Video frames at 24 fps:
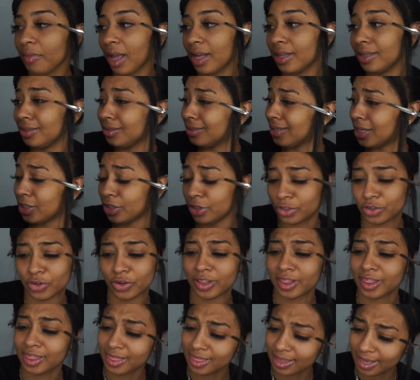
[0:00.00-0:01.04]
These lashes are
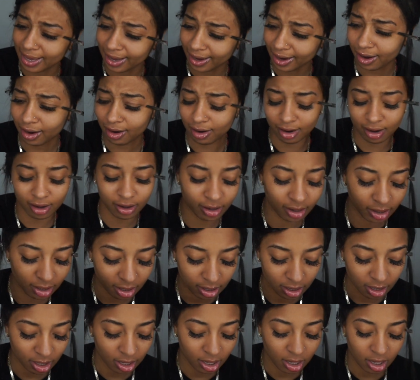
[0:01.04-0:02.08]
thick.
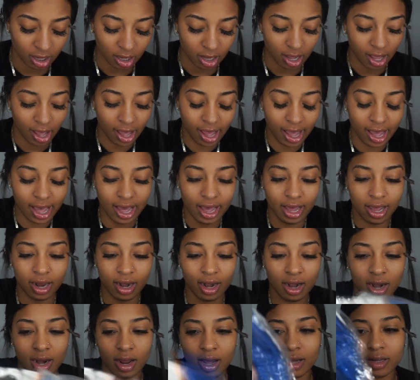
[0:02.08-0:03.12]

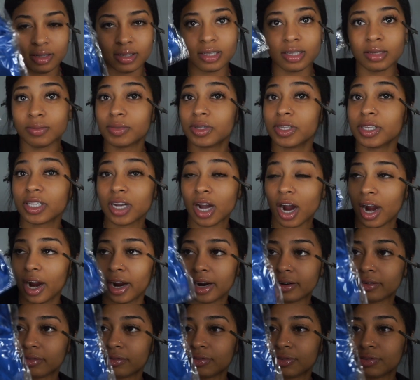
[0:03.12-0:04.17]
And some
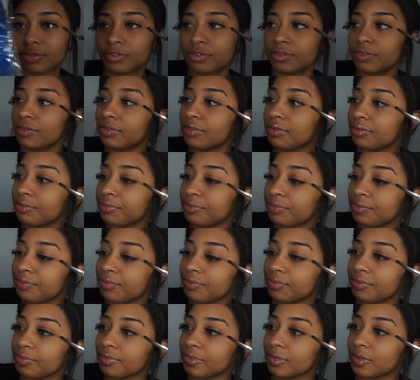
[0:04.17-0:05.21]
scarves.
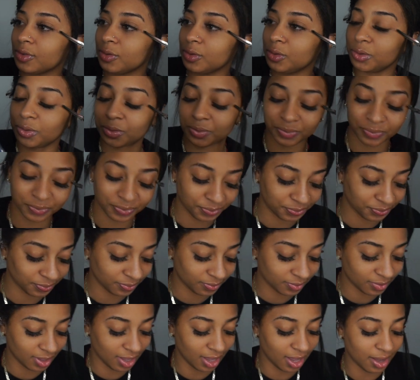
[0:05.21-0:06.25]
Ooh,
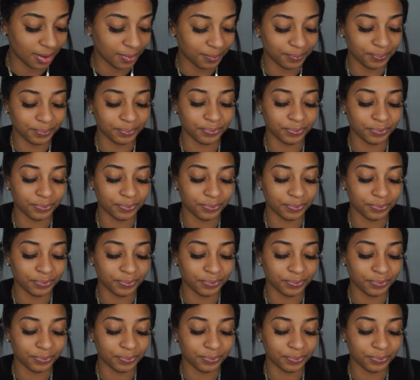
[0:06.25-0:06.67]
okay.